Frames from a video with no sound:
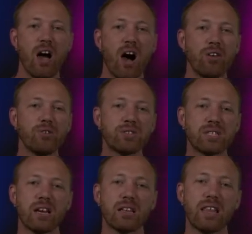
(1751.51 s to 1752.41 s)

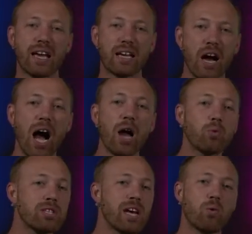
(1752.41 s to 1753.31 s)
understanding that God
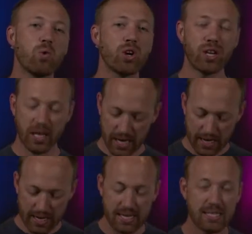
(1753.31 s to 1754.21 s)
was at work
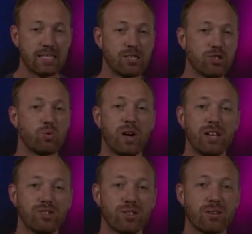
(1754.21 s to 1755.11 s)
in his situation.